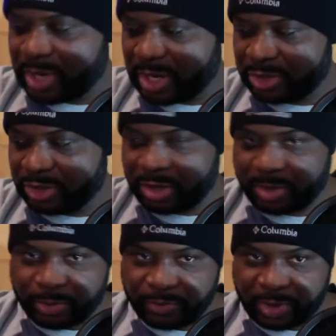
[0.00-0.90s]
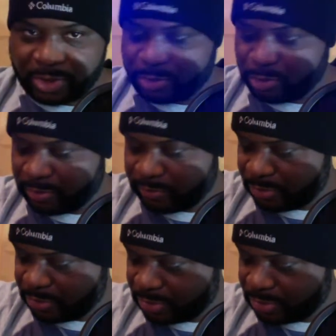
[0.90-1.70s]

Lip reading: And I saw the movie on the 21st